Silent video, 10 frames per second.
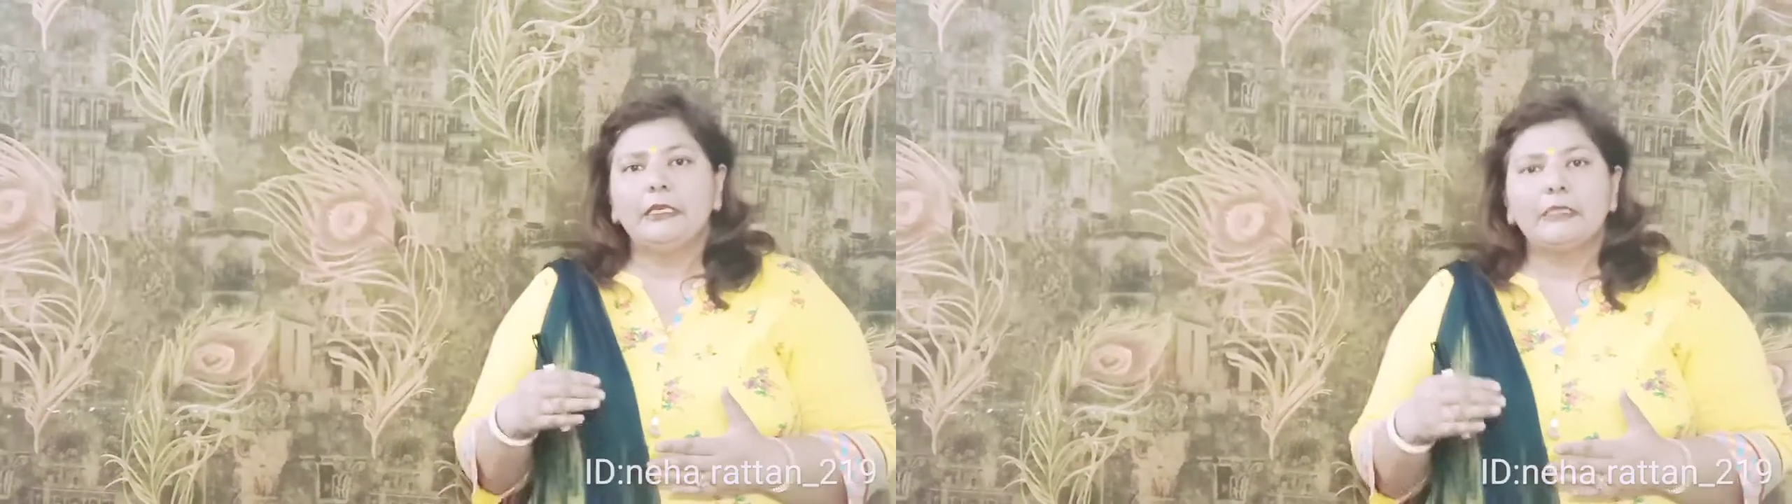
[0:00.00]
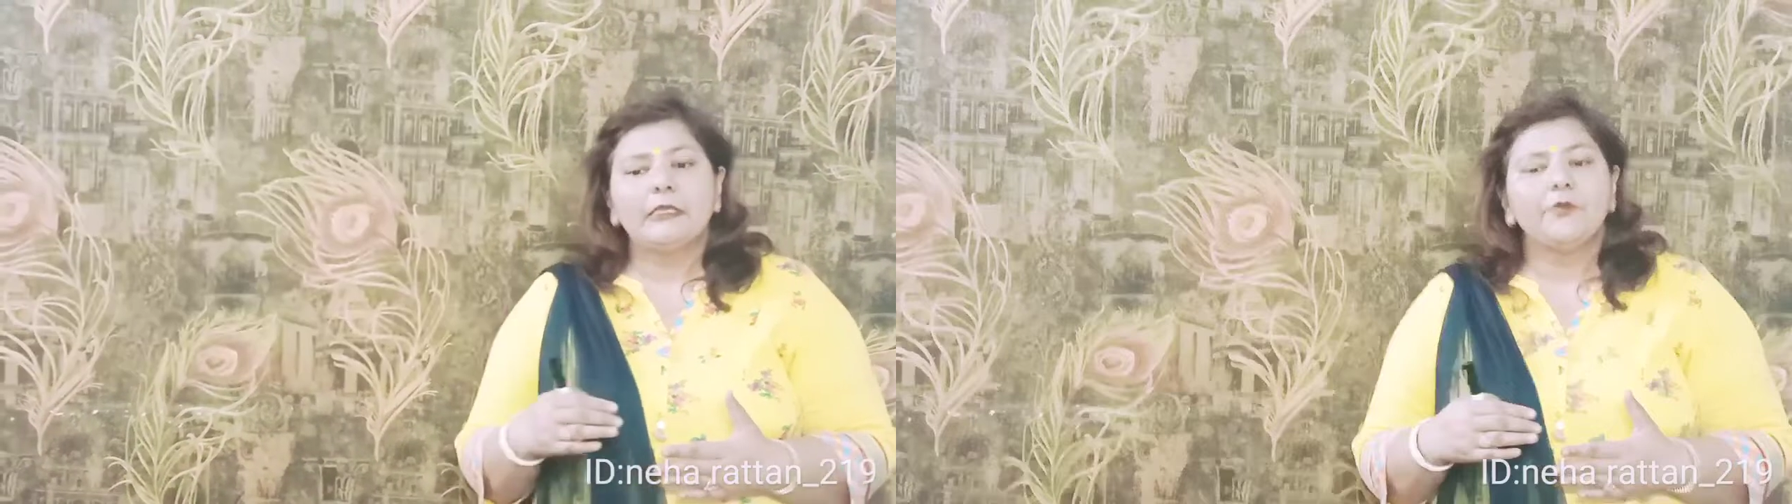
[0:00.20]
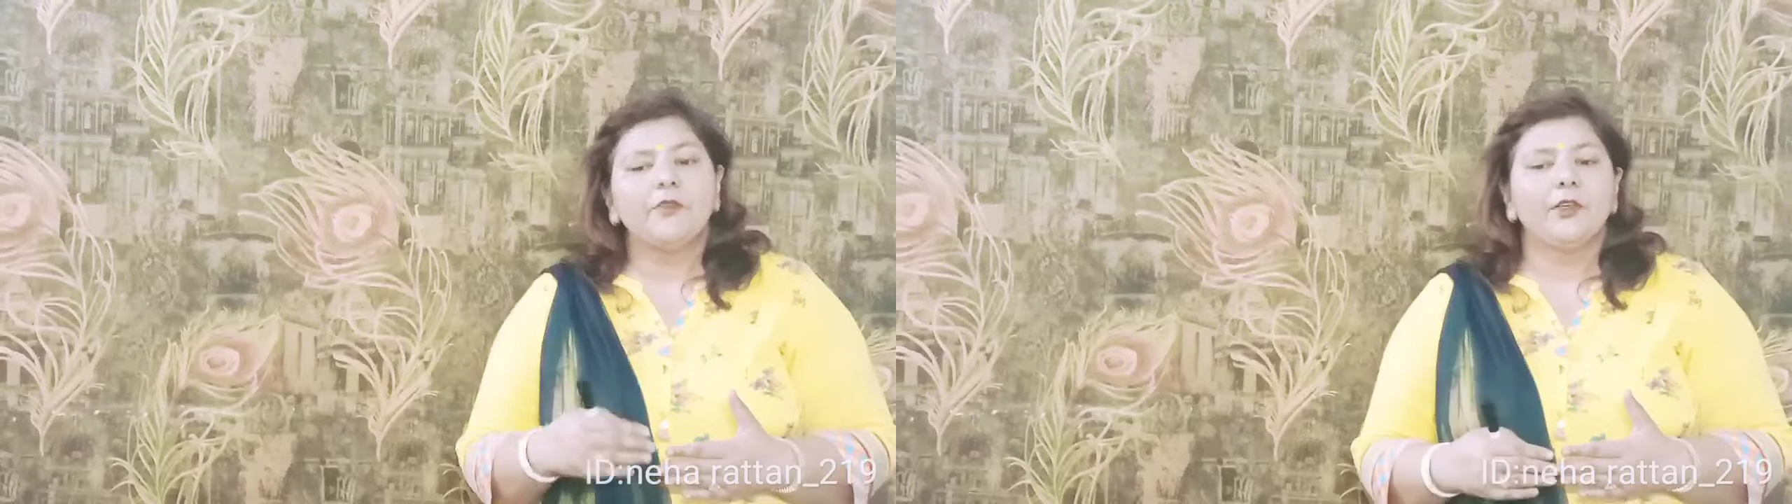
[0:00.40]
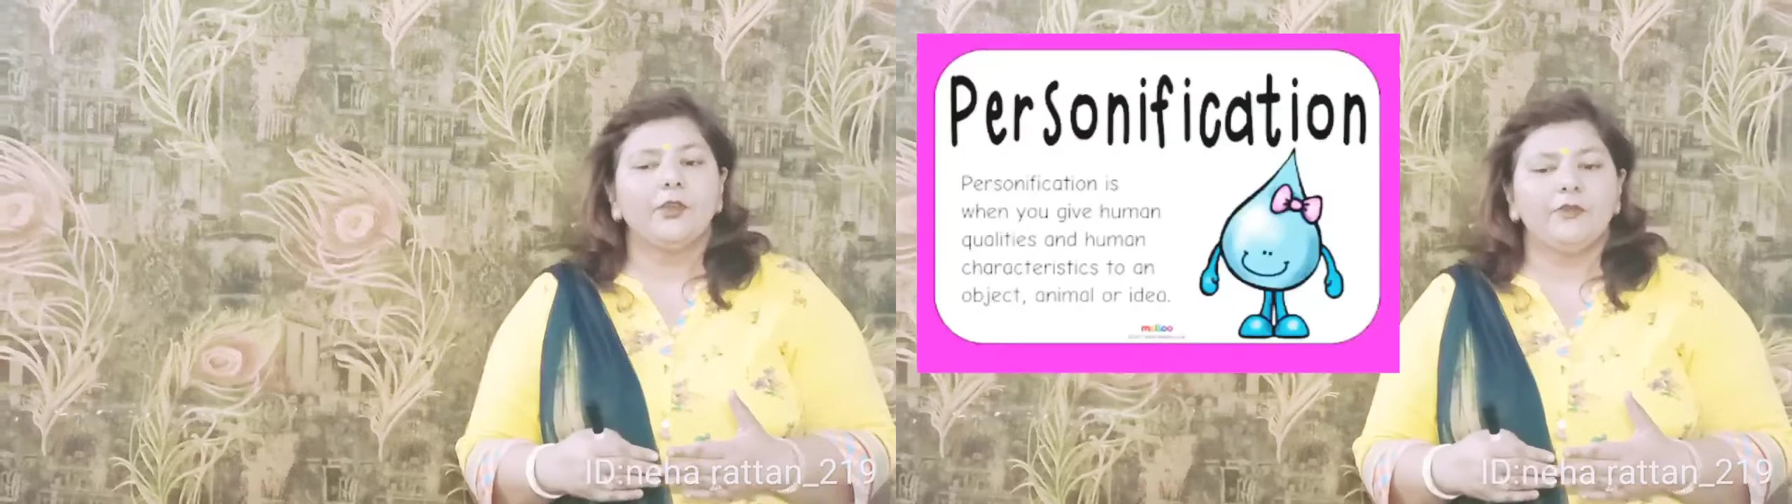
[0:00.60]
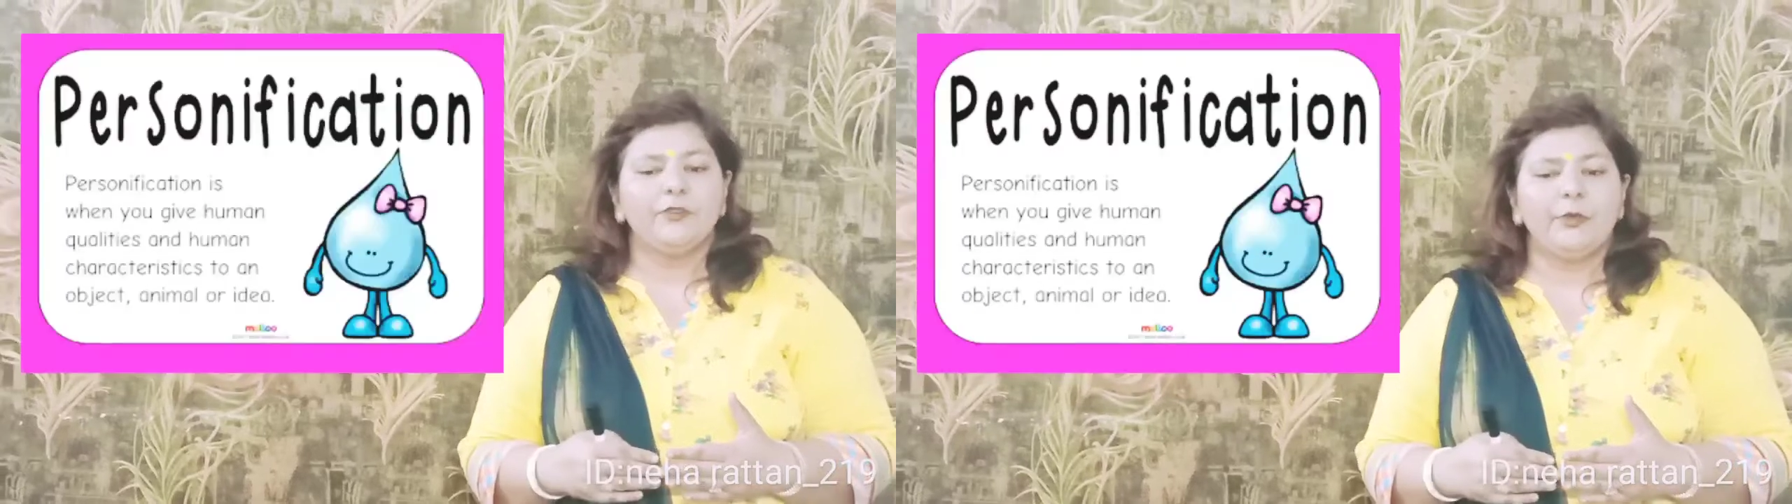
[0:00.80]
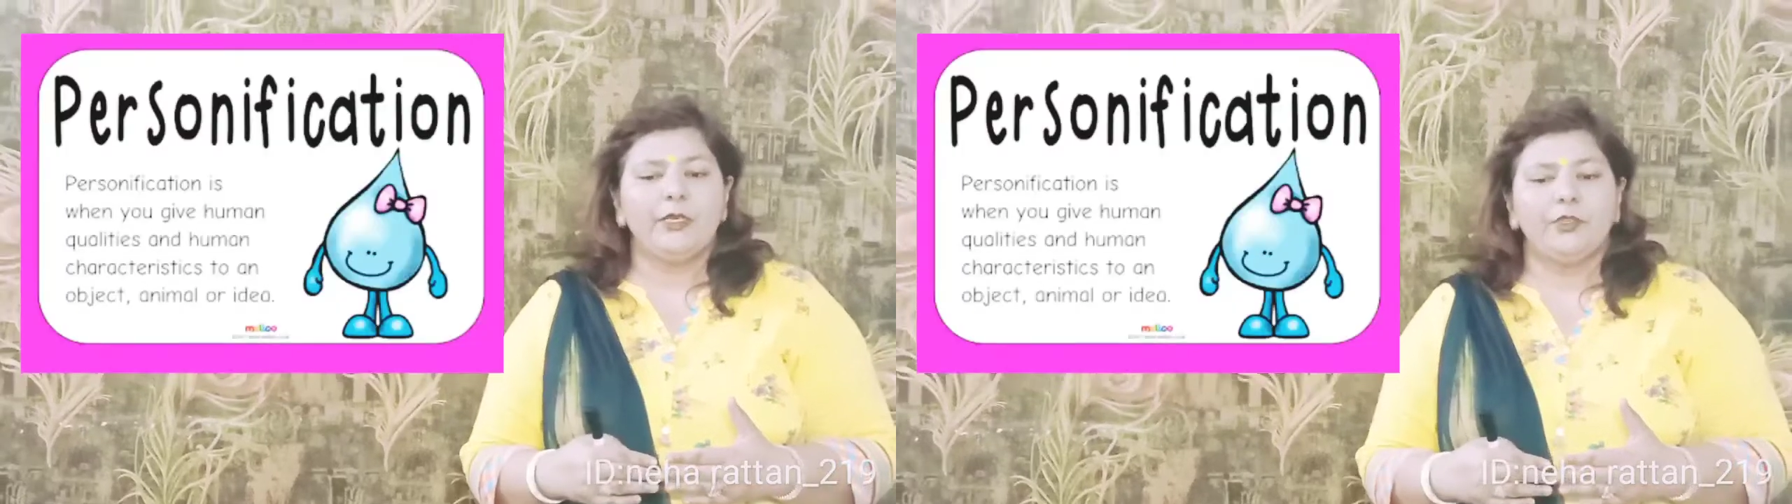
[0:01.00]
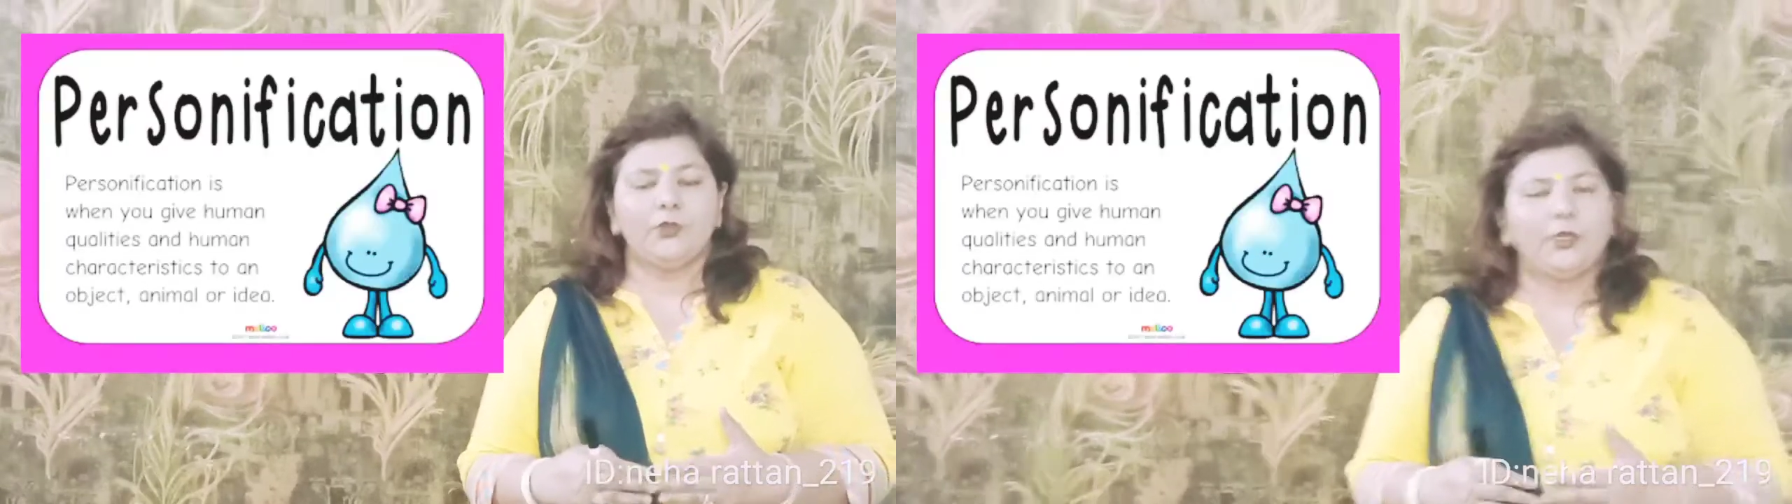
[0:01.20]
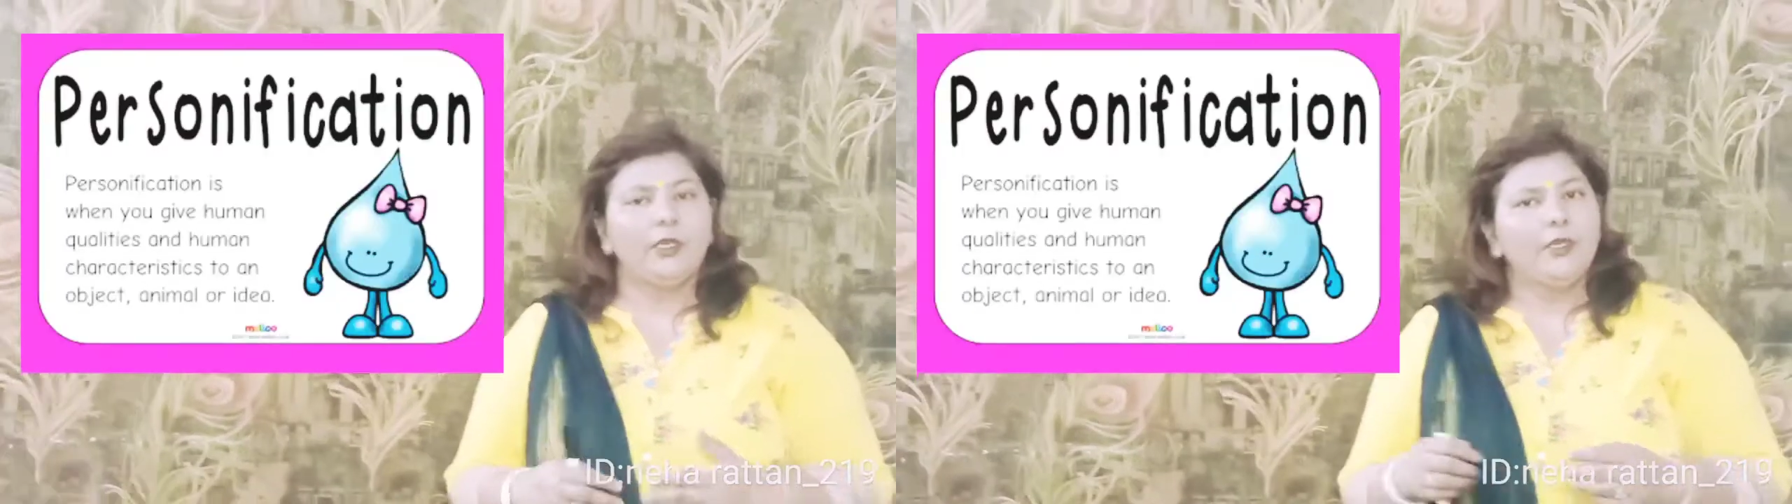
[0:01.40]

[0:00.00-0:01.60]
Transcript: is a figure of speech